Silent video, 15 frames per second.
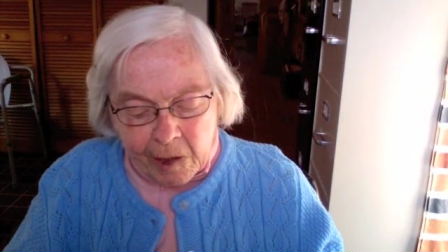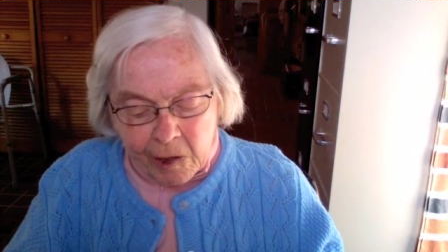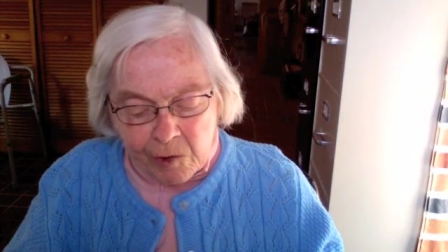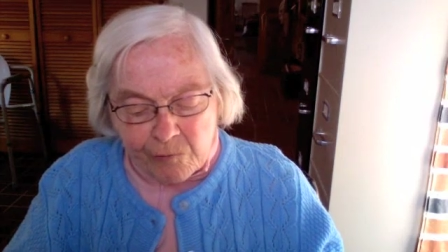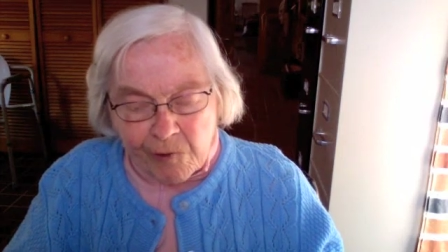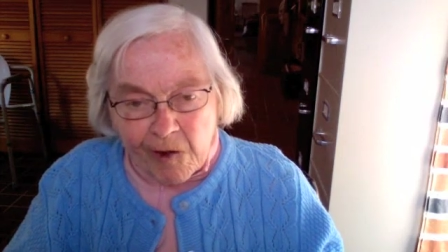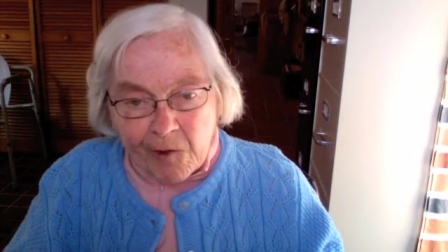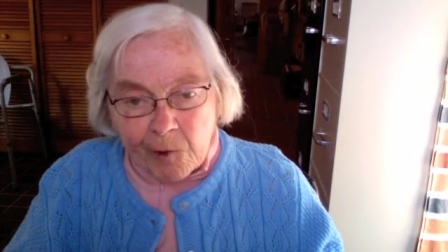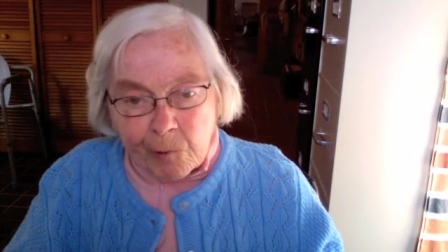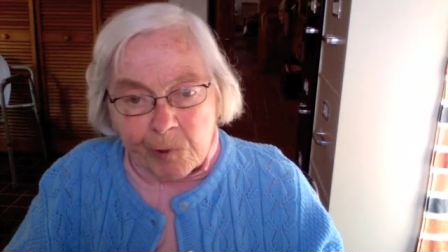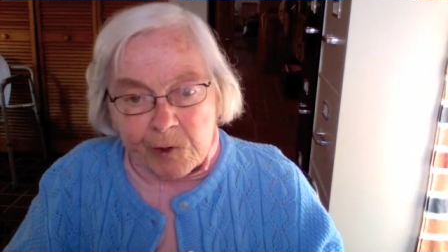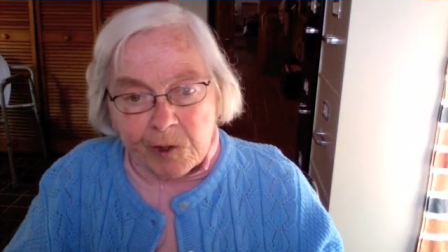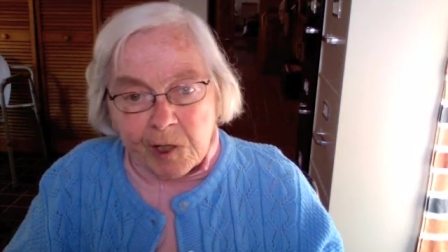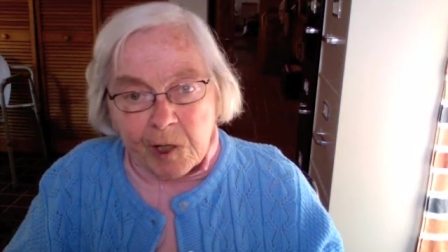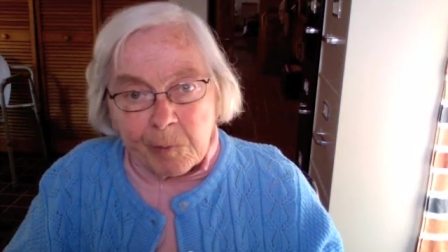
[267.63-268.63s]
His father
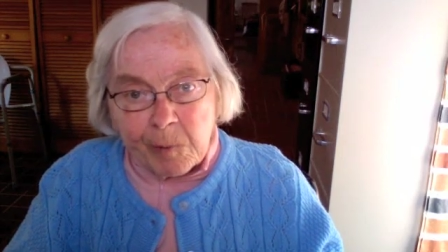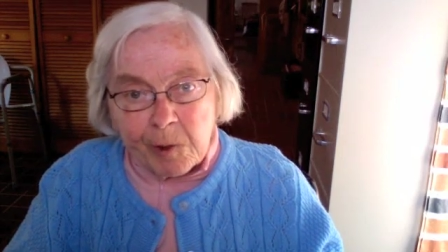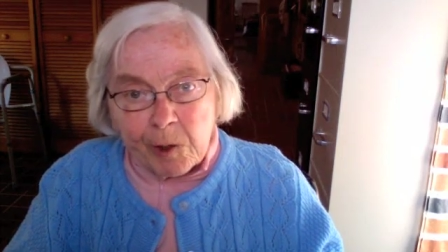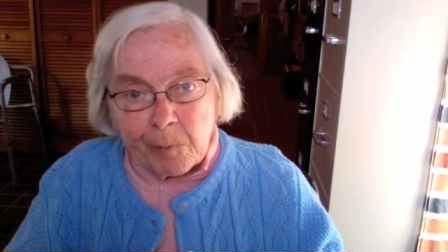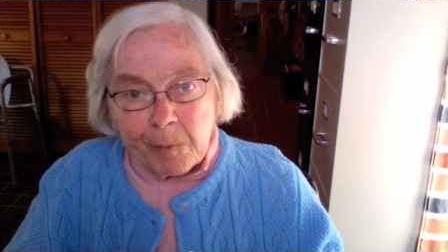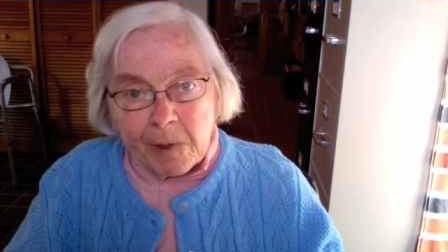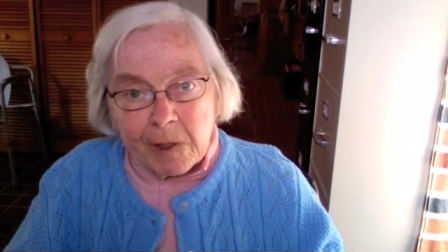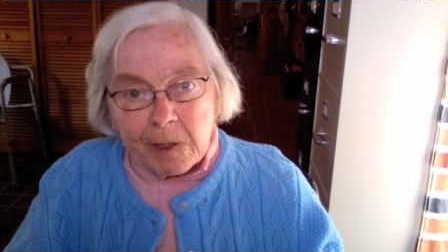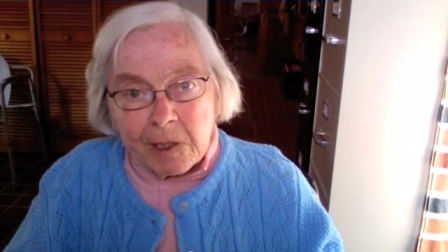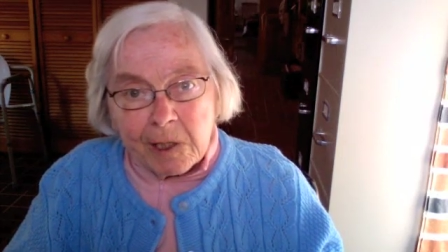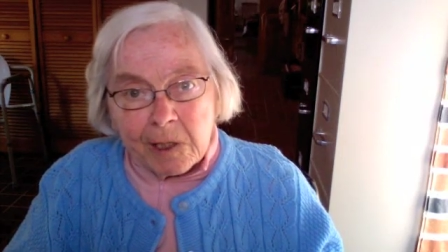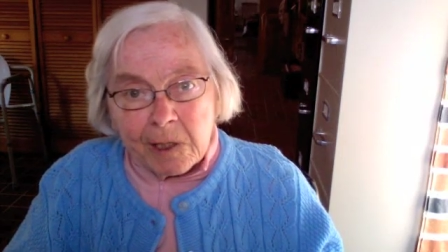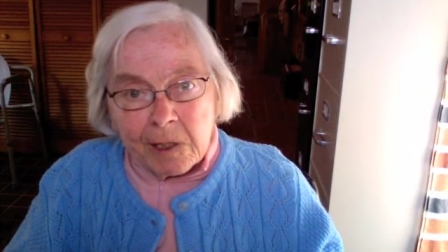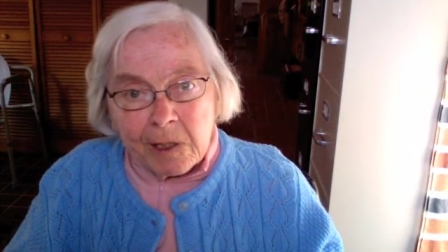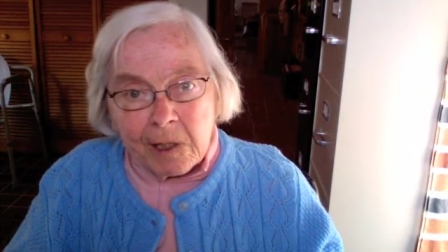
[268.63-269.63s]
was the Kabir
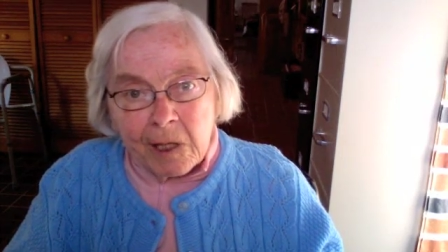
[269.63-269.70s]
Patti,